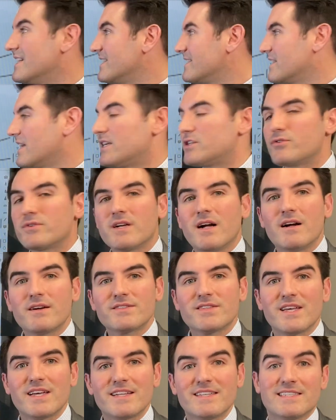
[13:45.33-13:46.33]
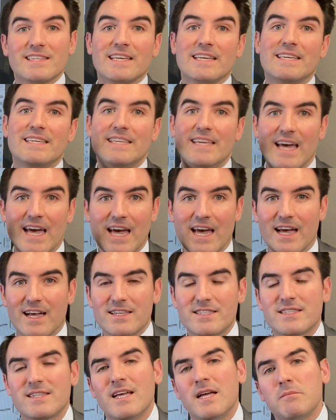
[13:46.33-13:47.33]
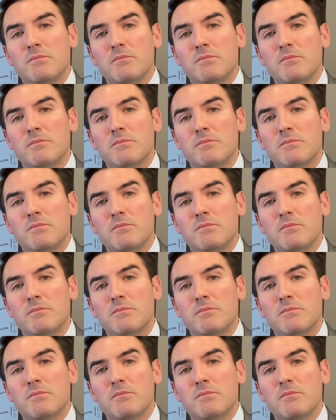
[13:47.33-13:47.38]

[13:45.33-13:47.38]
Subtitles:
Nitric oxide is a gas,